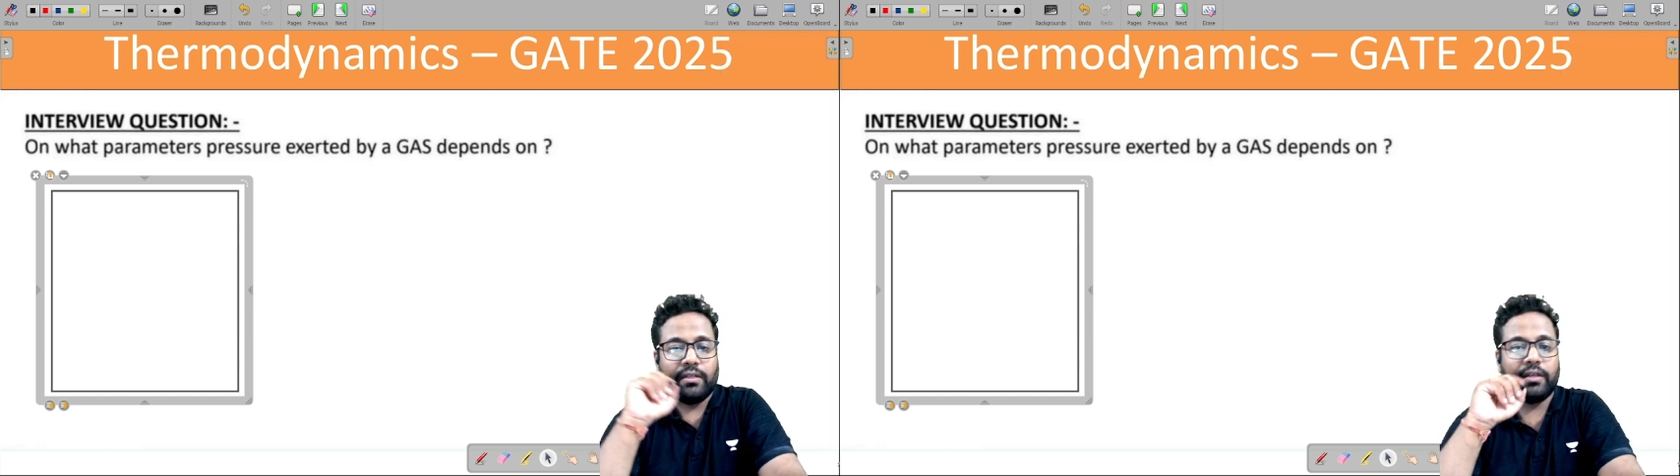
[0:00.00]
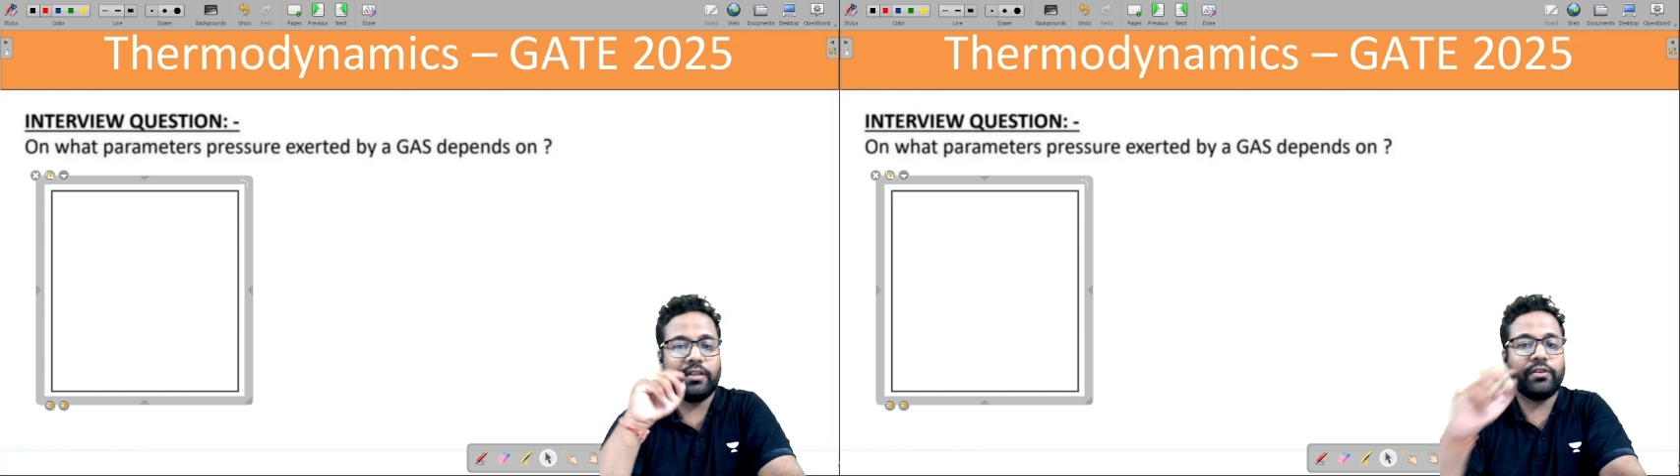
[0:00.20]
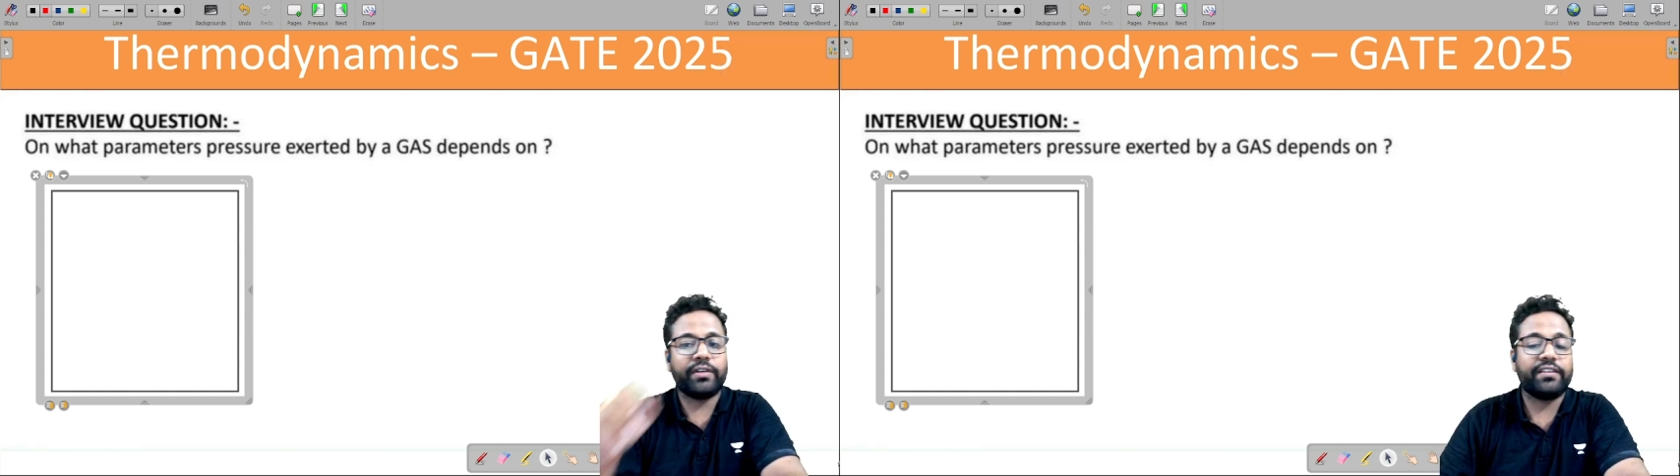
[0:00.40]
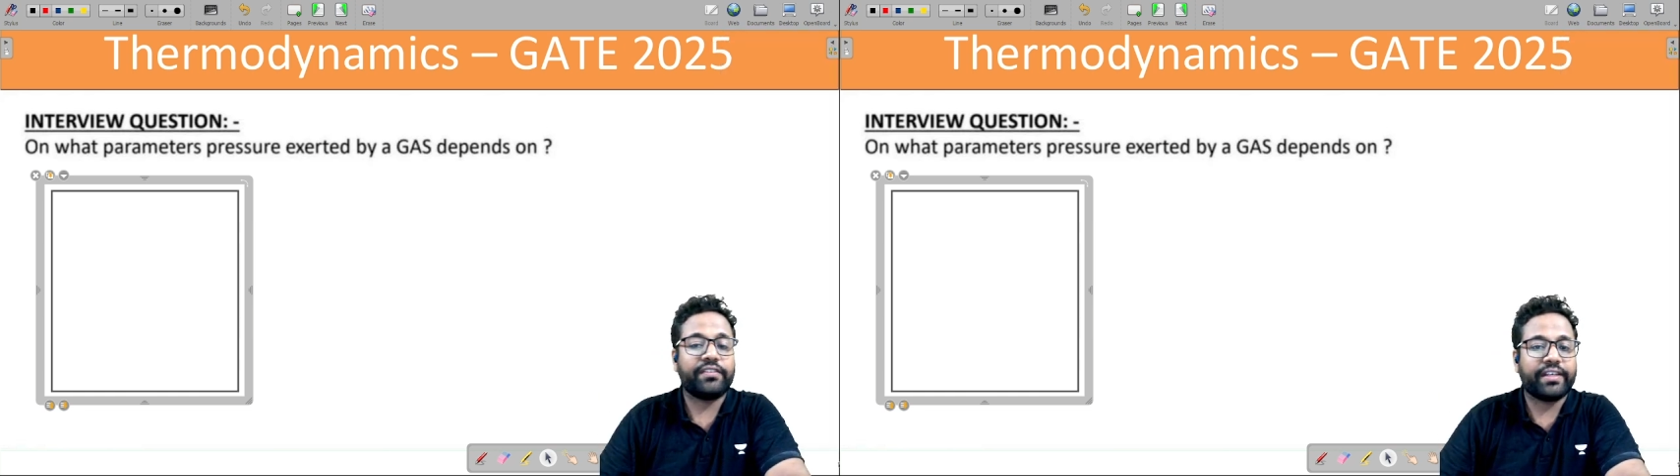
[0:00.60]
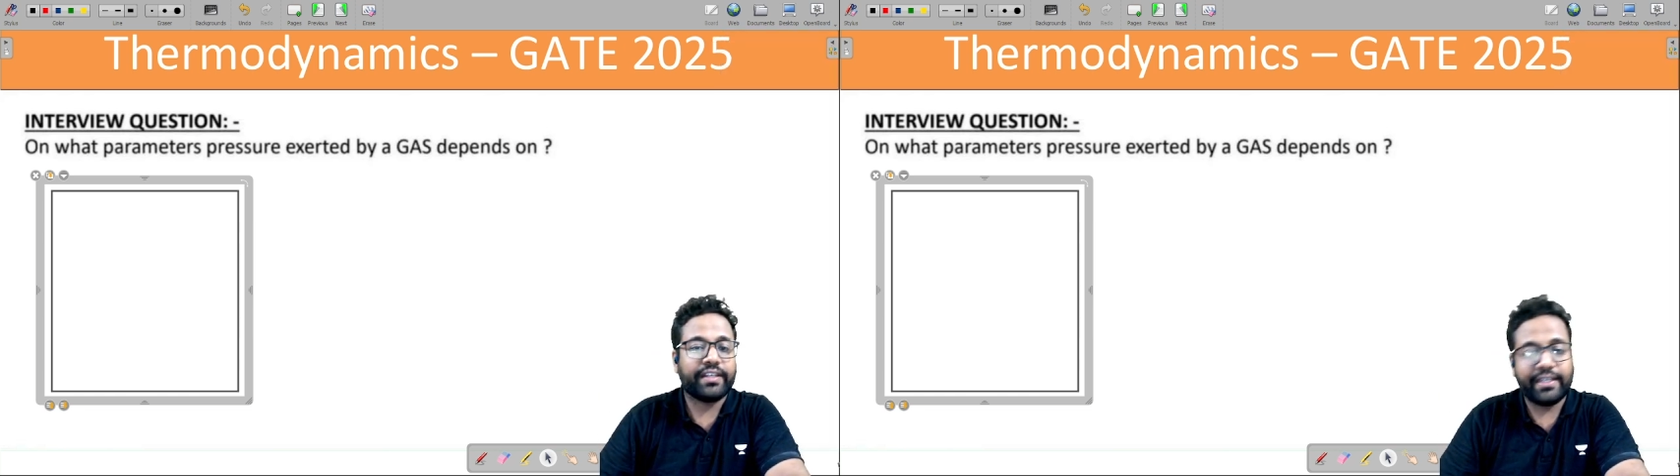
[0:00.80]
you can
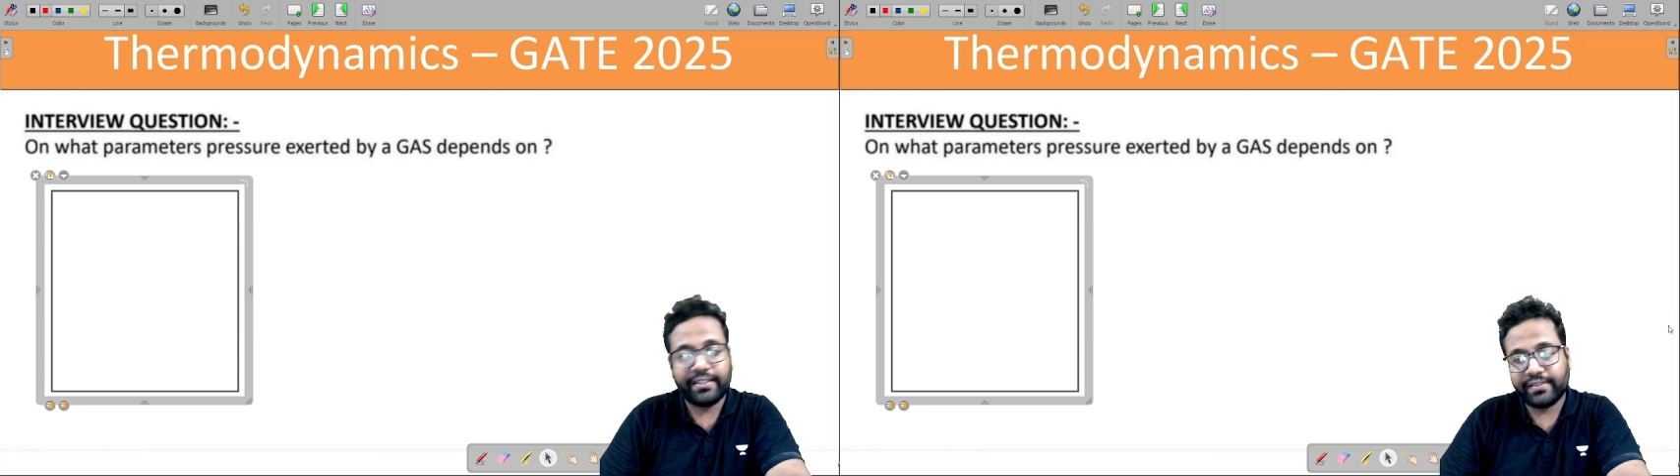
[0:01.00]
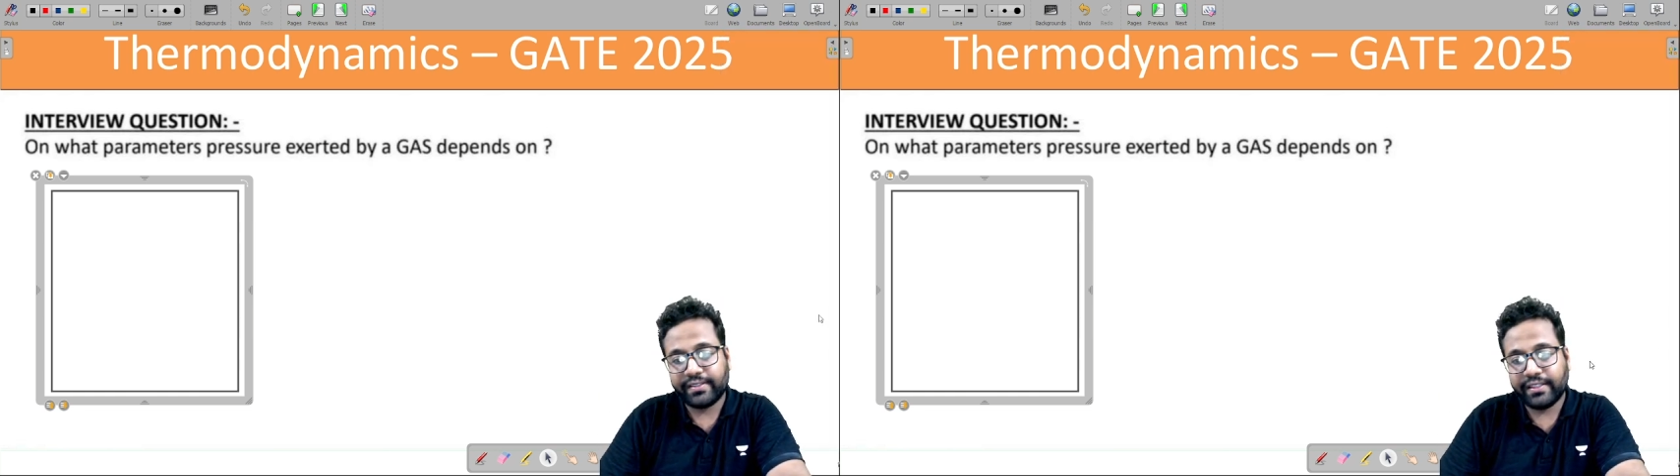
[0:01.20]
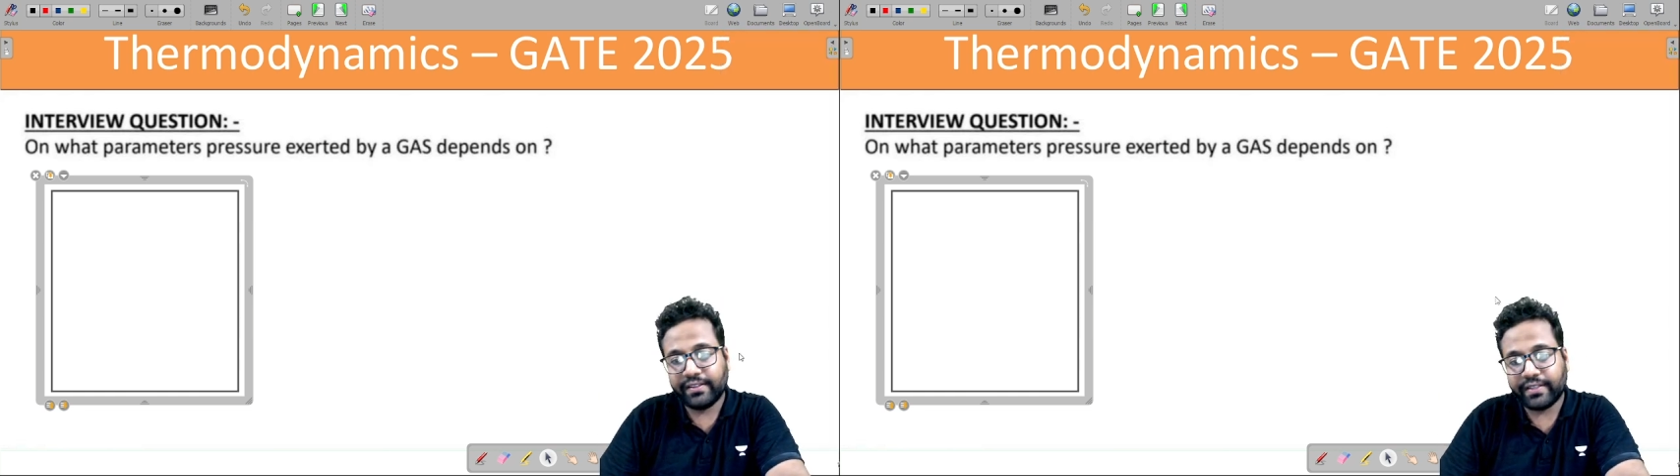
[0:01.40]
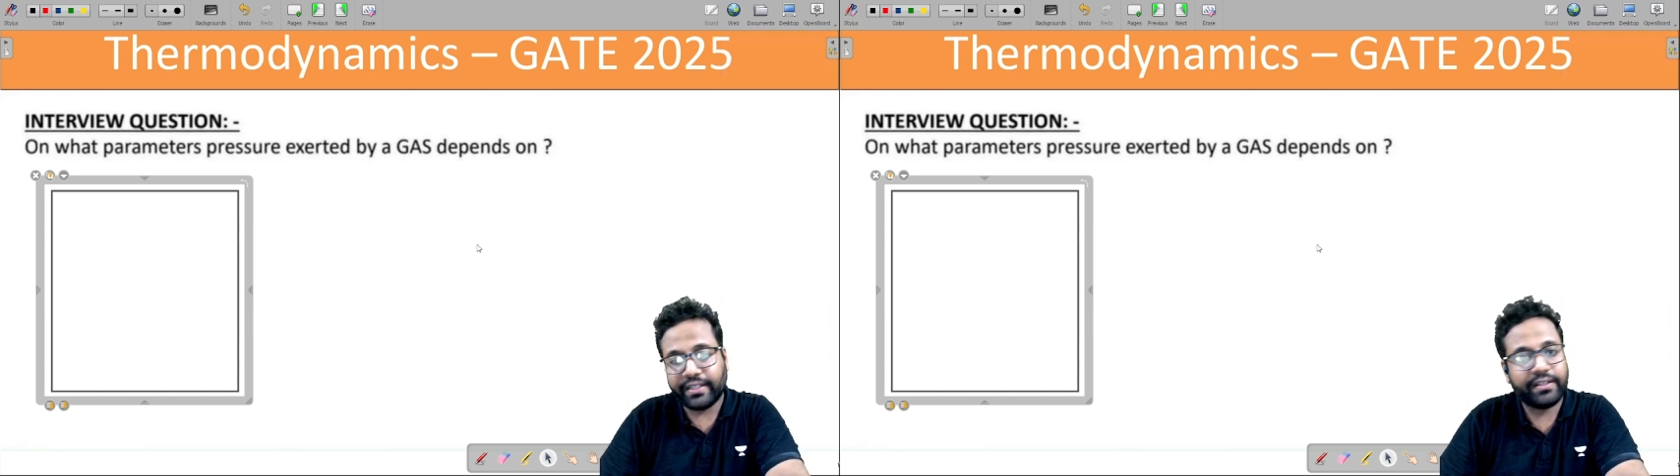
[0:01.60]
say gas inside